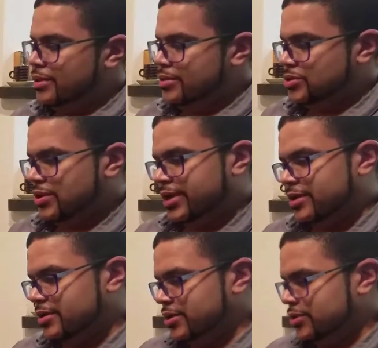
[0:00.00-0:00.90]
so I could,
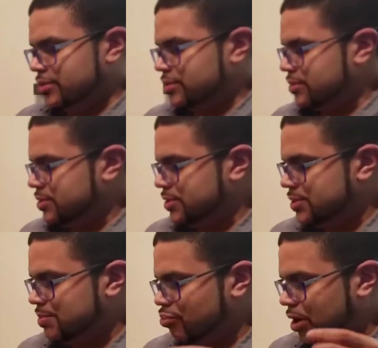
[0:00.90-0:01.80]
you know, just
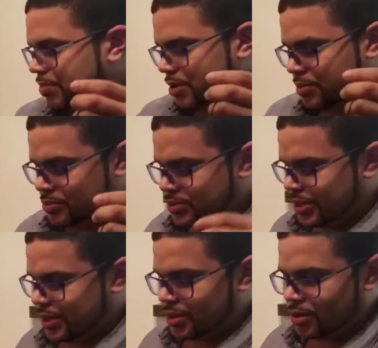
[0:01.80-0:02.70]
prop it up or stand
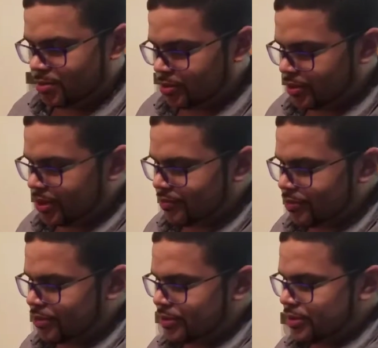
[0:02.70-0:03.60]
it up or
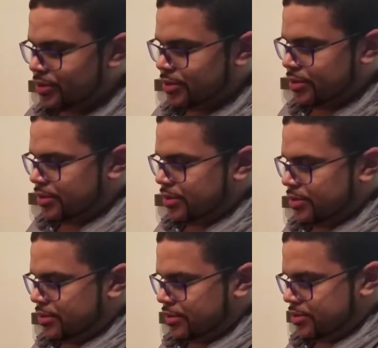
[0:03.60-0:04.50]

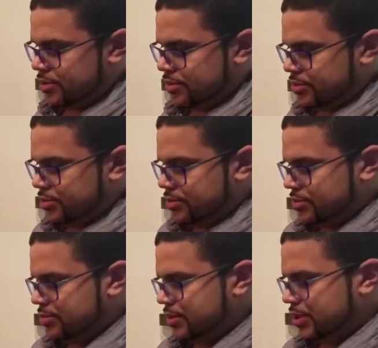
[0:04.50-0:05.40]
whatever. So
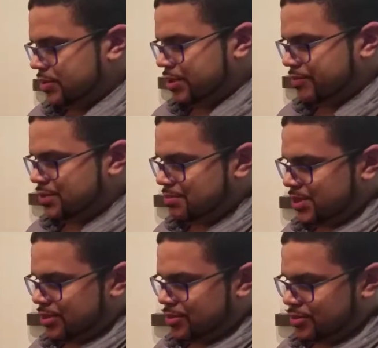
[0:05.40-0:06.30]
we got around some
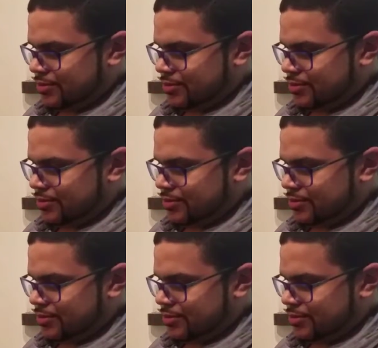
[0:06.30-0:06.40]
technical